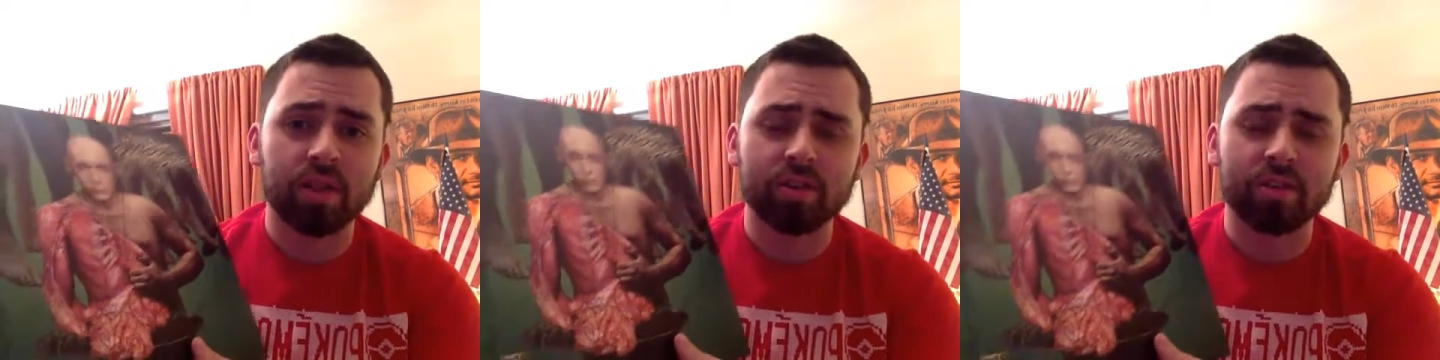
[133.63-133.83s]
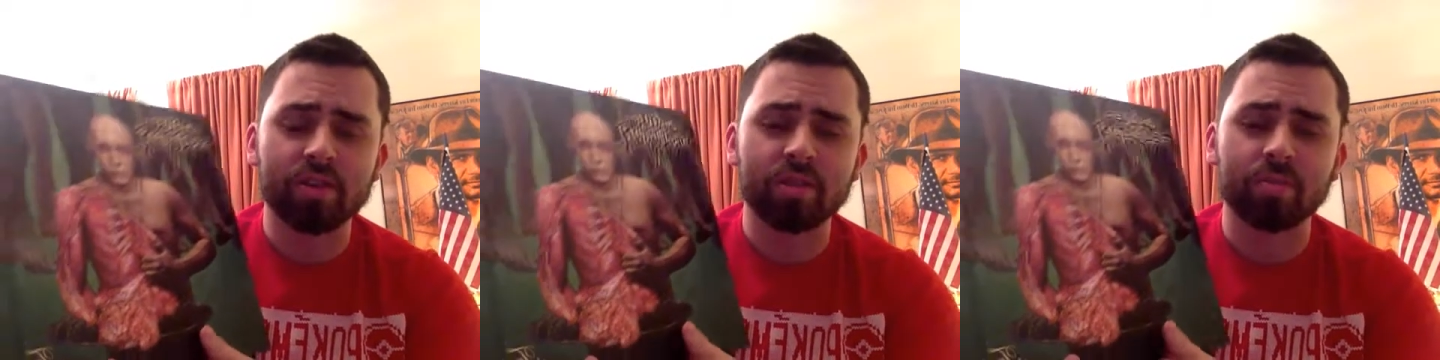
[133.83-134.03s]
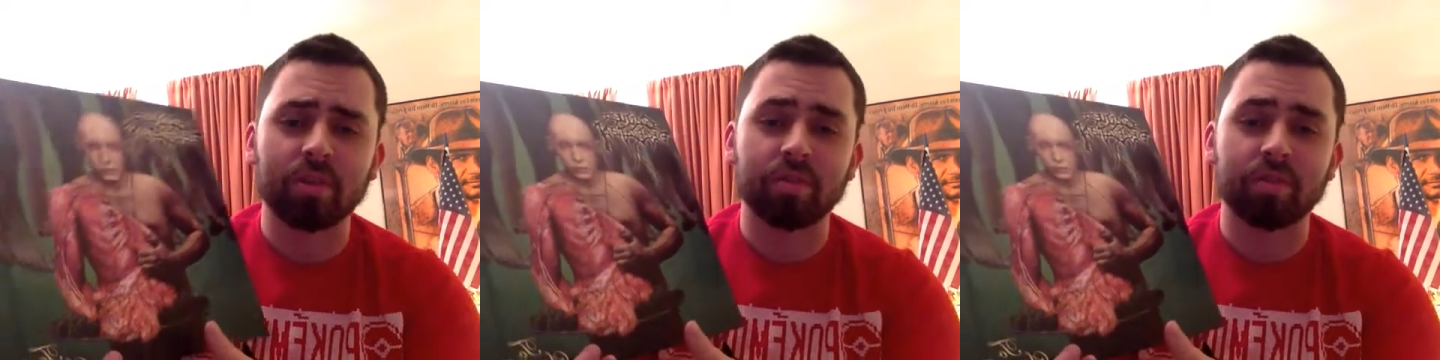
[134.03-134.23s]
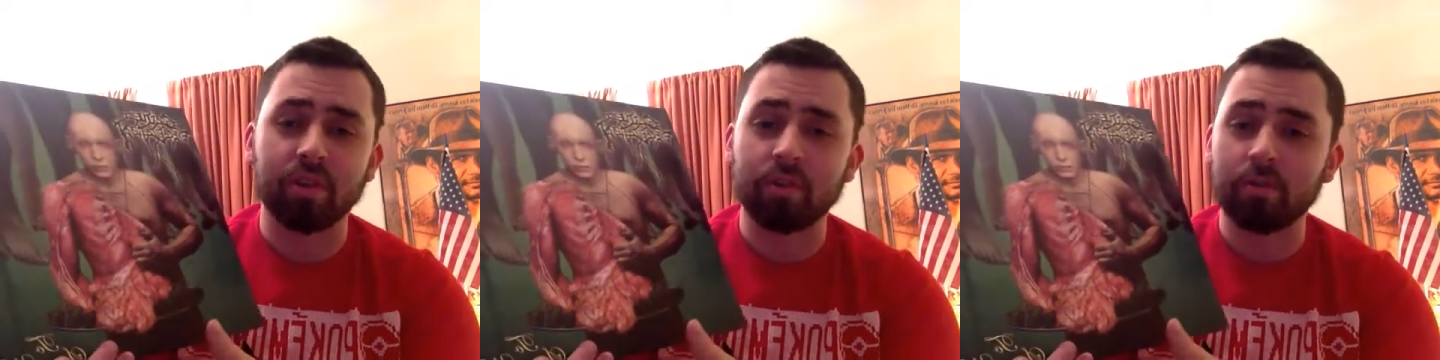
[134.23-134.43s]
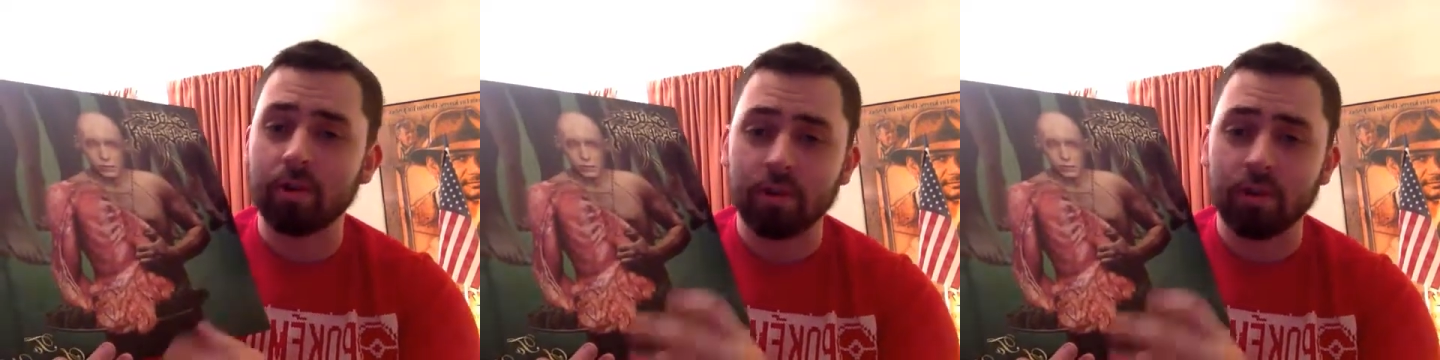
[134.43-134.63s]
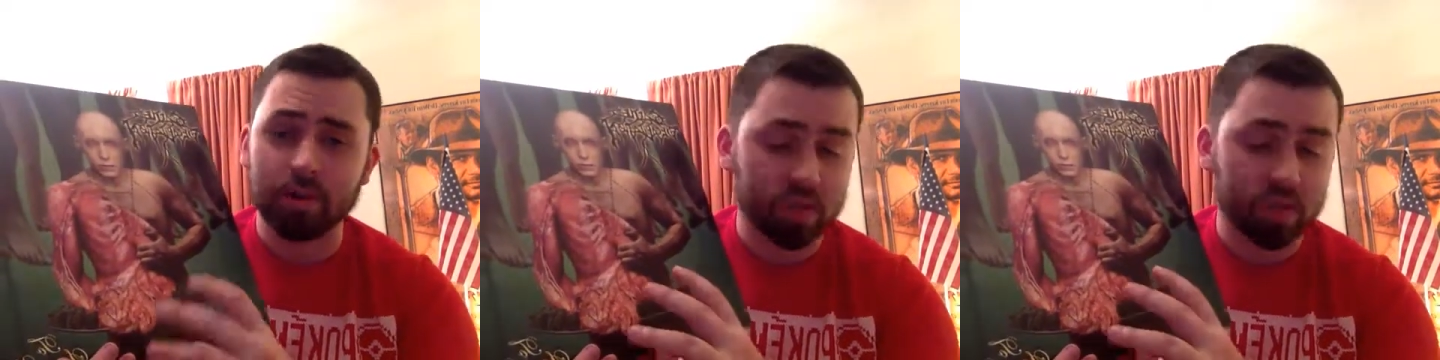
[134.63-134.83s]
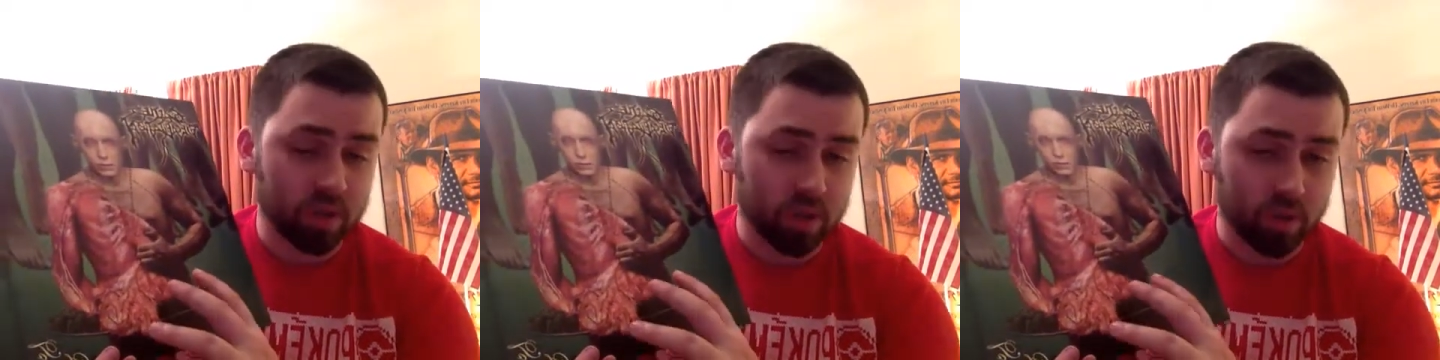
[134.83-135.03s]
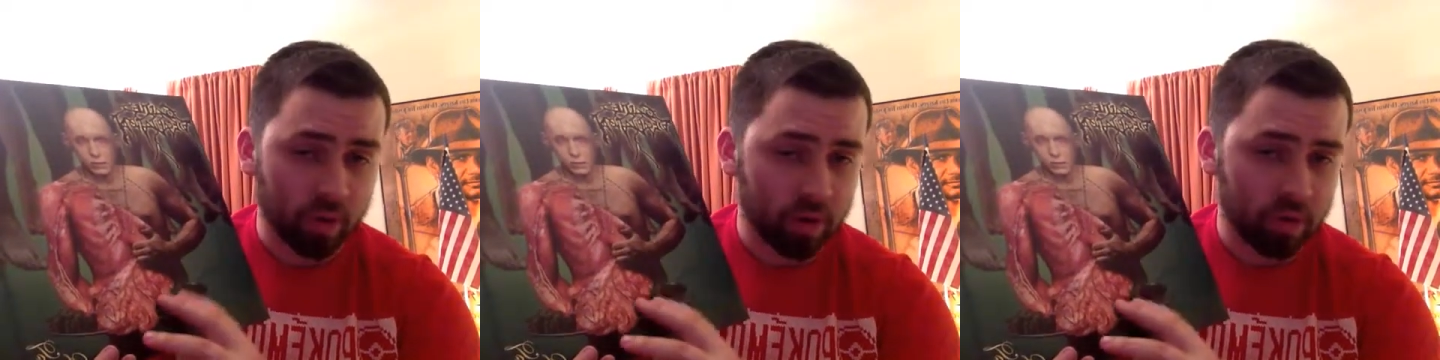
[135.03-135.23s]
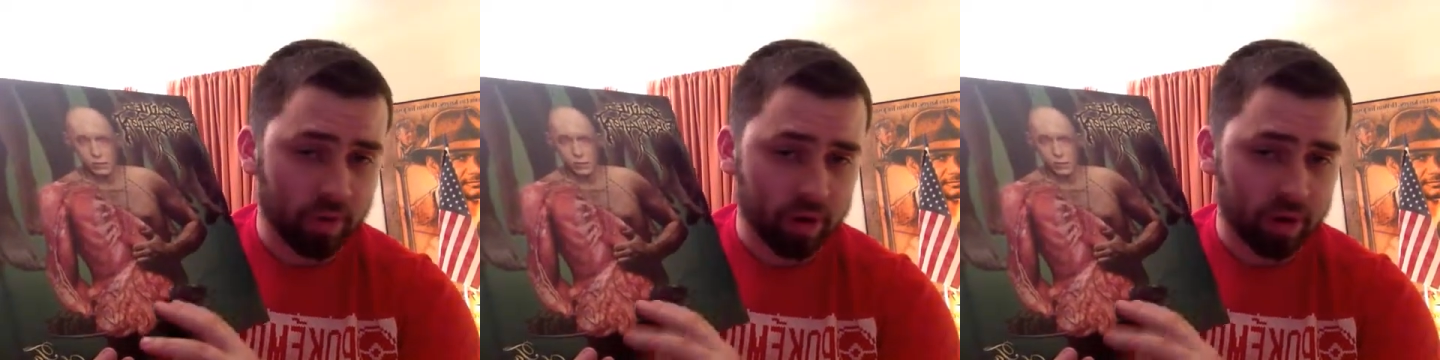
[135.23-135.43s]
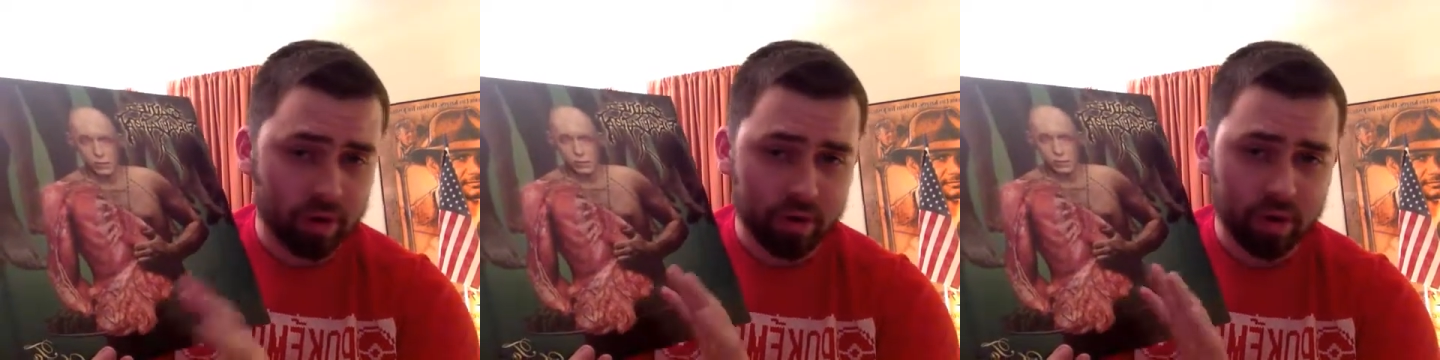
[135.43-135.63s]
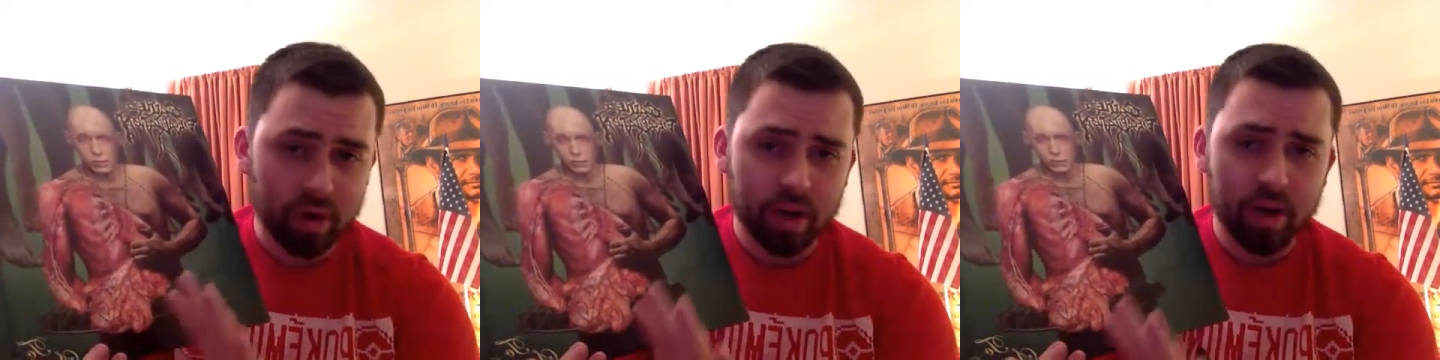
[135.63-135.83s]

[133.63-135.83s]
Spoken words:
This isn't my favorite record. It's still a great record.